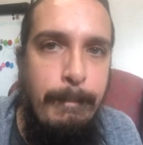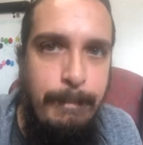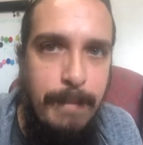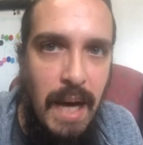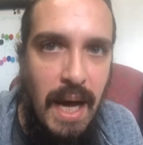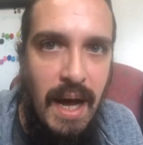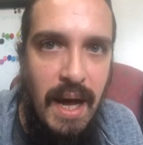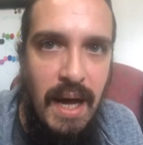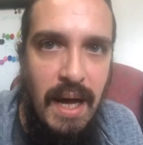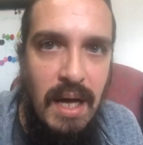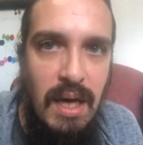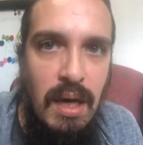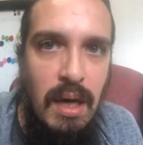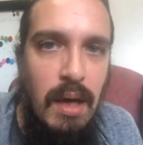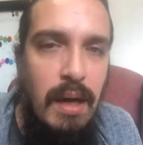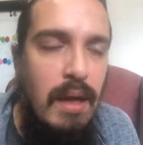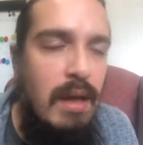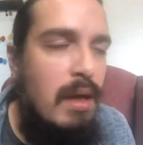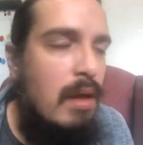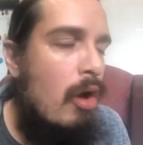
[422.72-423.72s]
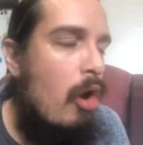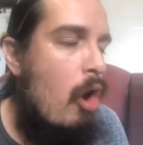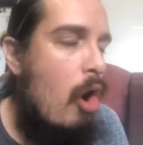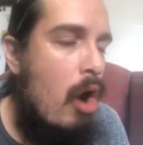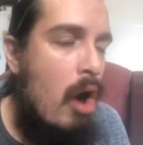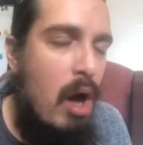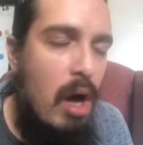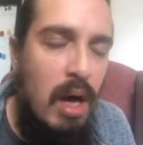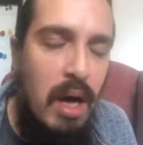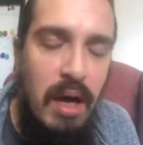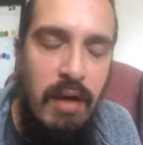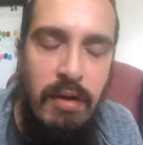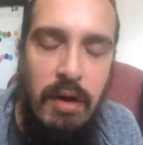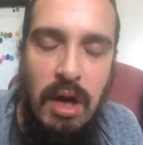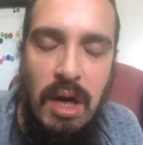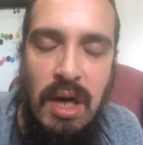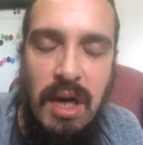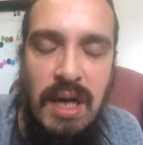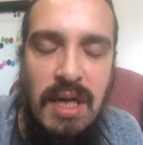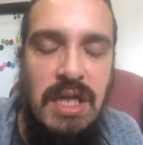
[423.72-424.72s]
But all other
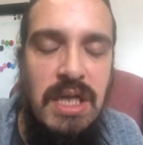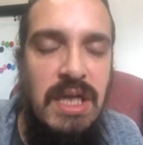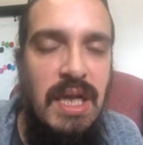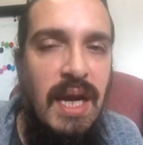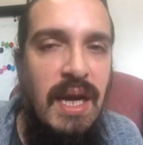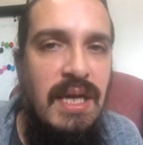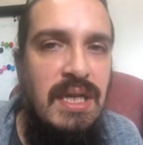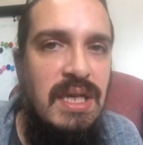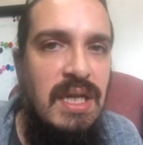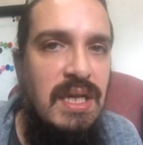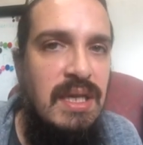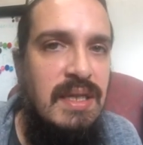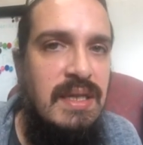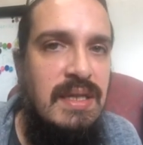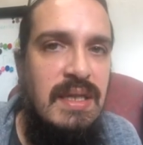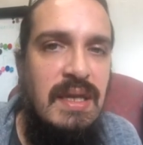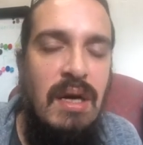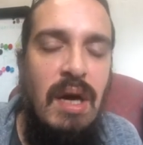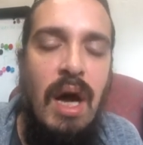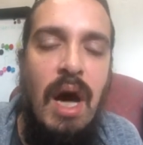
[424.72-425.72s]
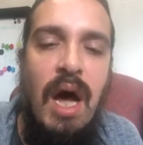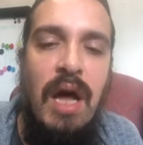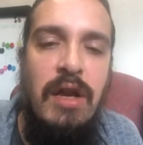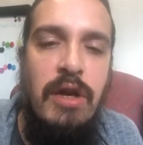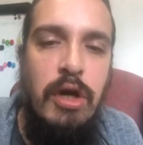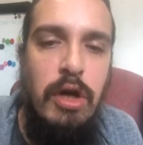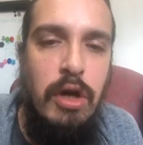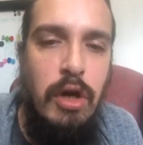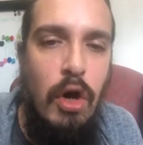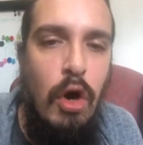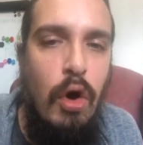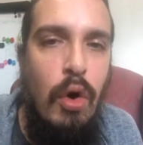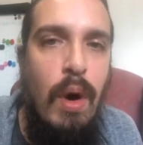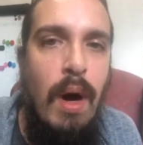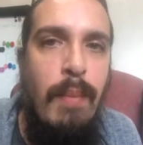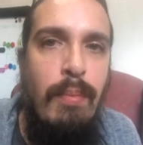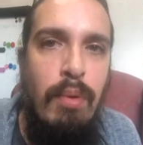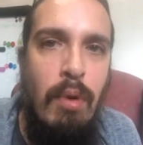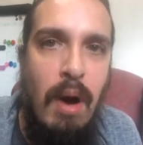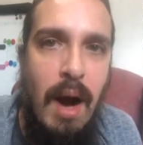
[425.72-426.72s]
initiations undergo a
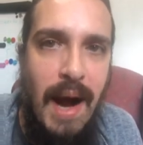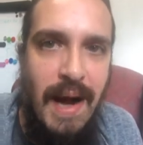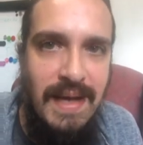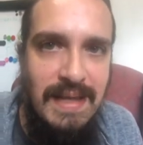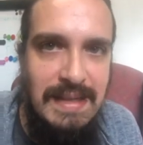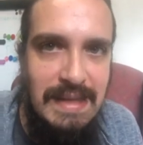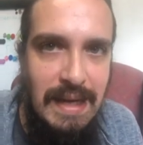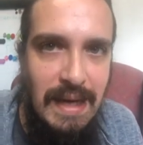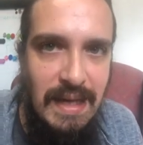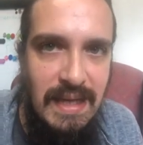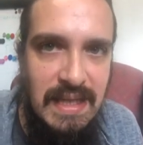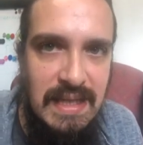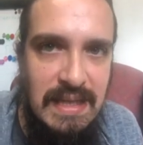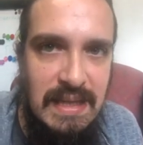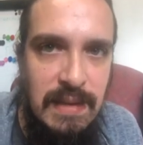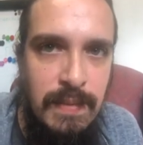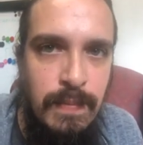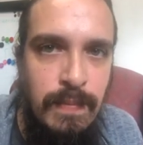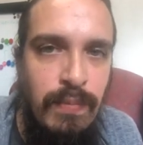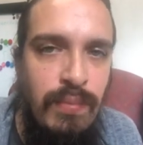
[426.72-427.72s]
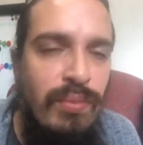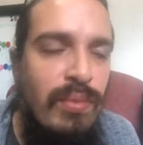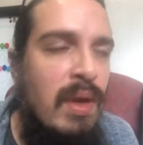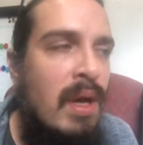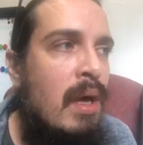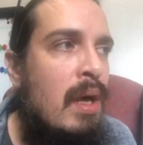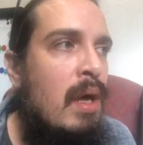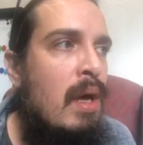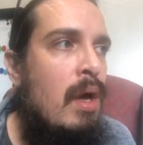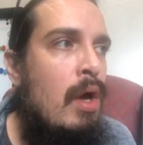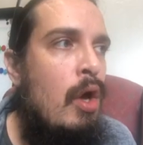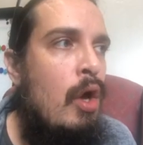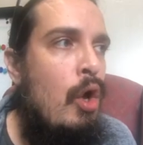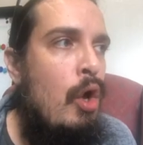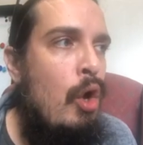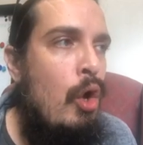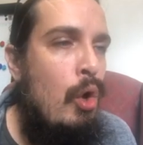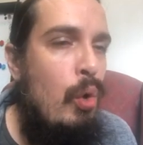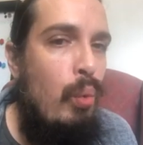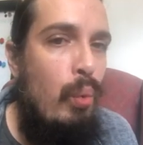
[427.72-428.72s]
process,
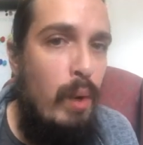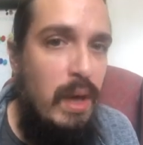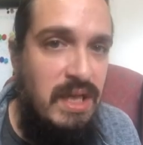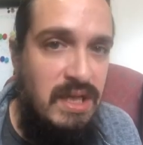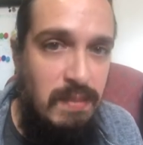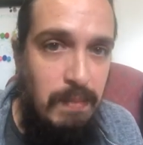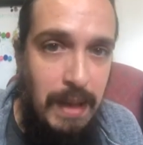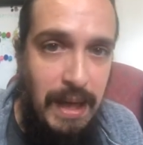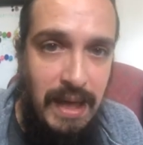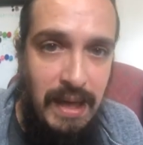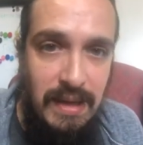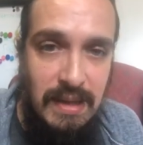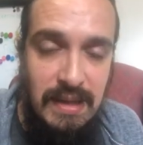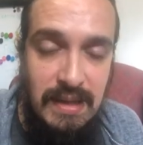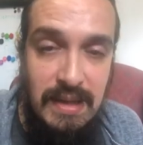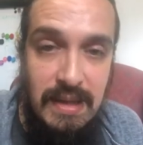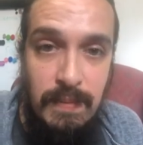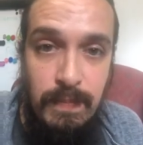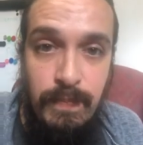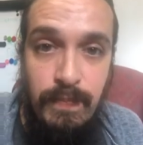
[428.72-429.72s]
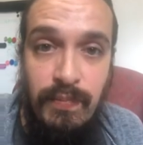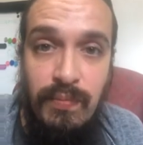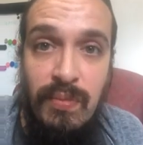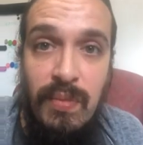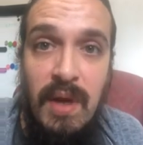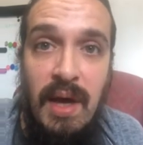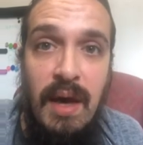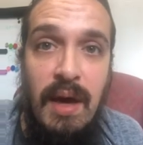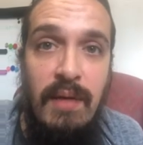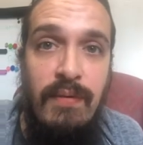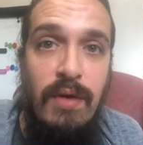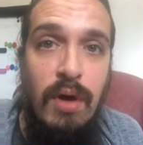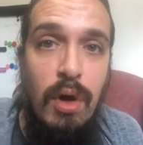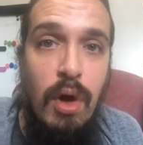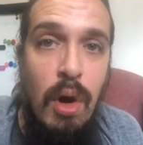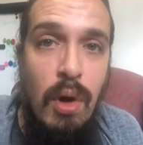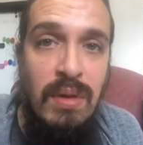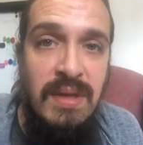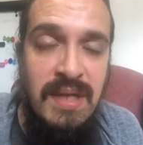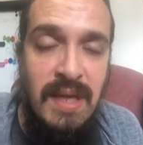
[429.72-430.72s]
which means if you
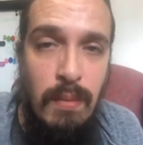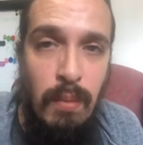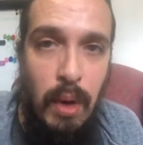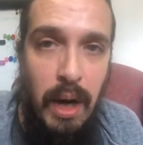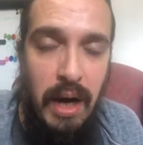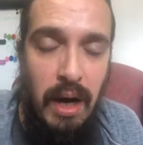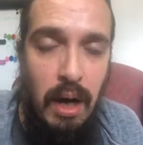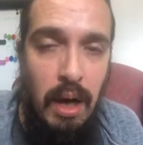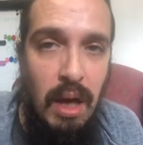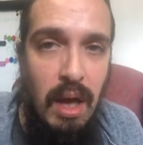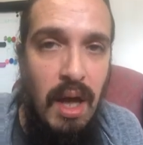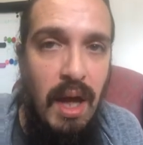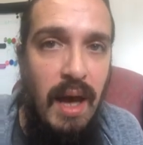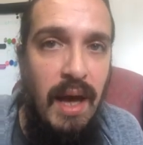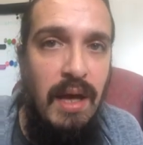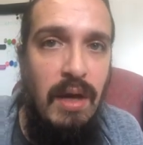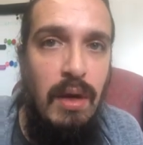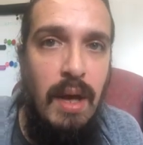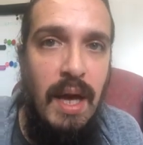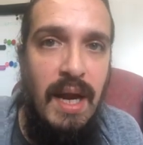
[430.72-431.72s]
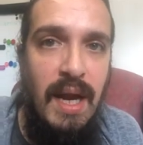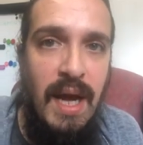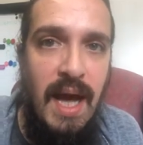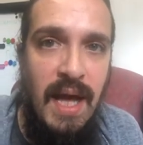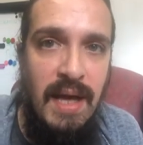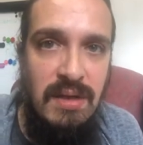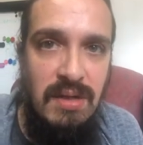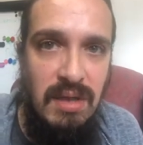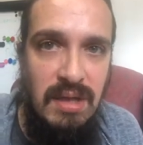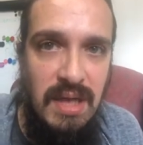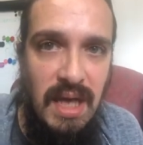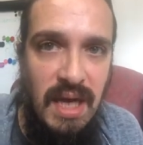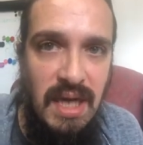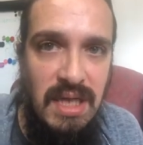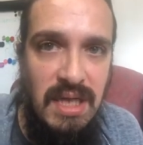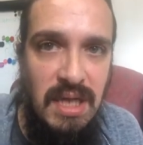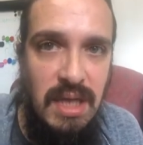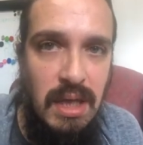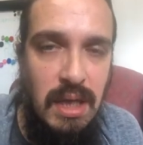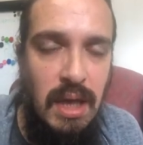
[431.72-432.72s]
go somewhere and you get a
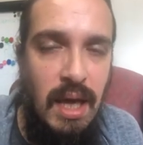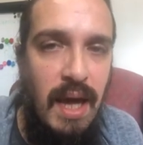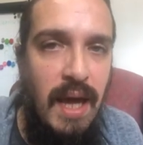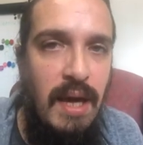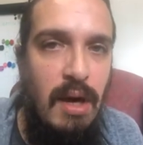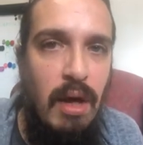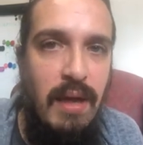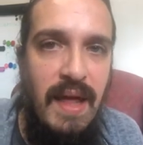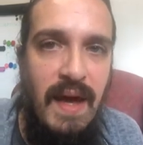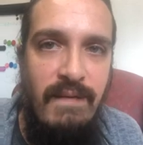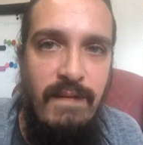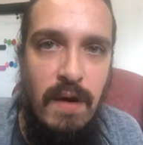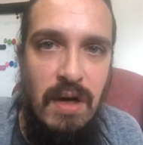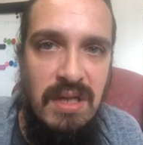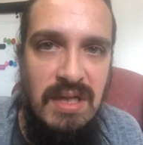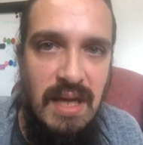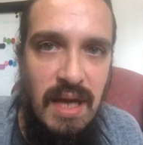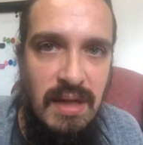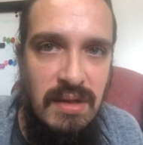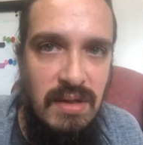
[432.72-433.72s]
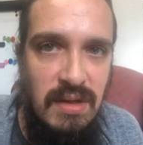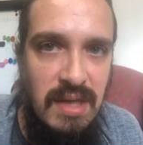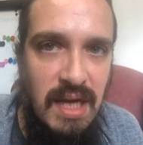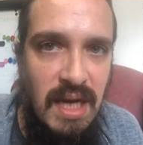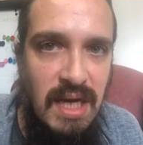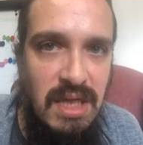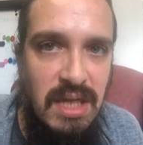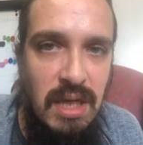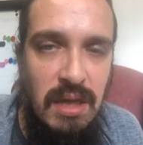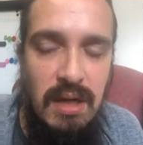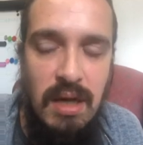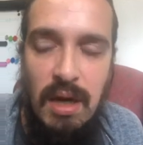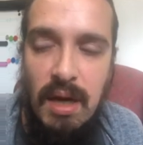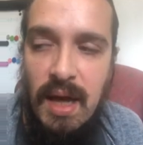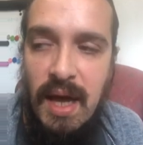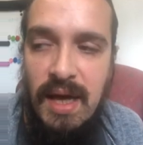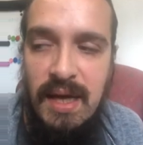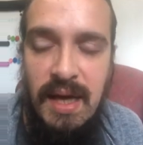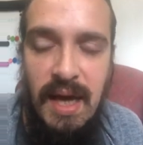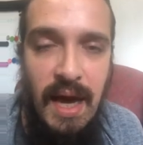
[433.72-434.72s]
consultation, and on that first consultation, they're
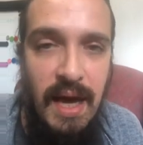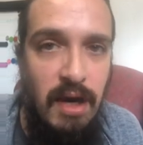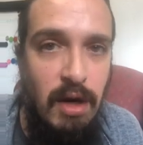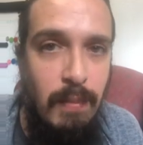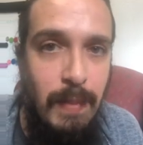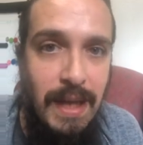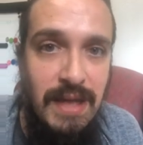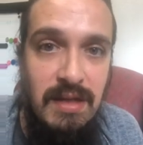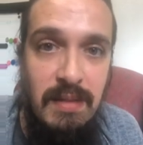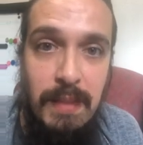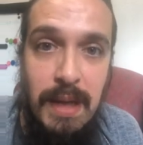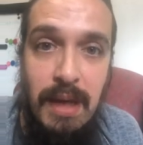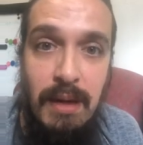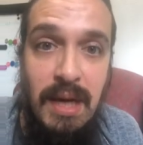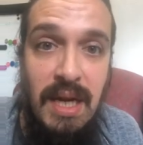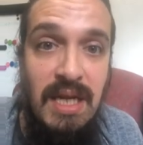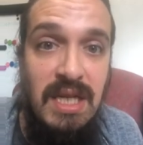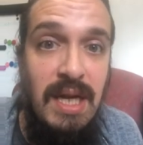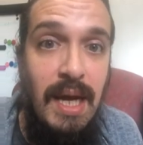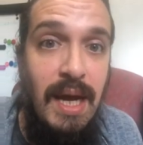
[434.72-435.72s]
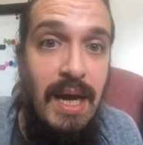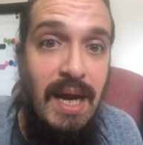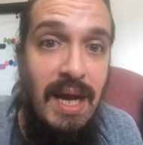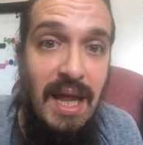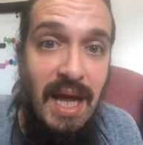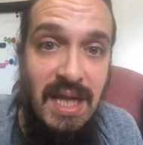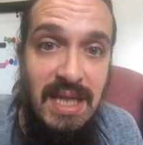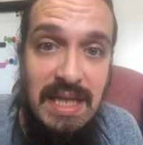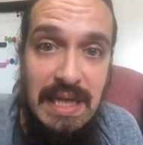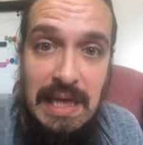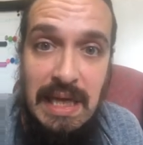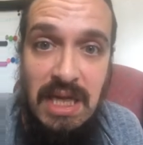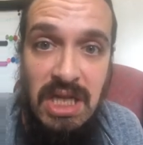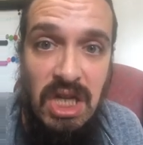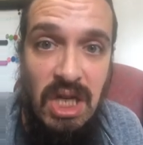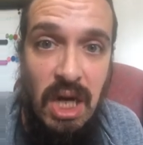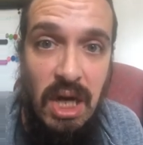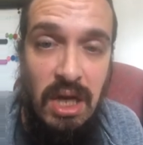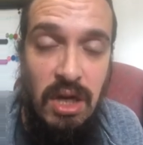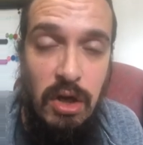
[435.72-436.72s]
like, yeah, you're meant to be initiated, let's
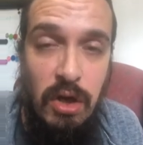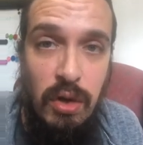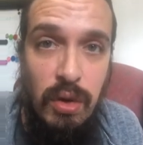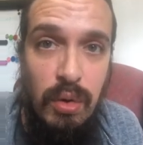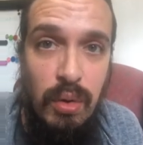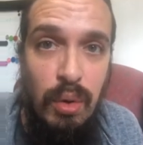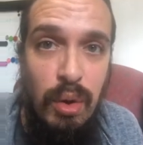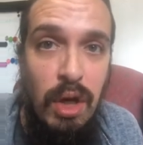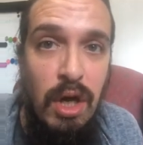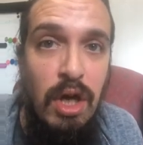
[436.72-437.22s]
initiate you.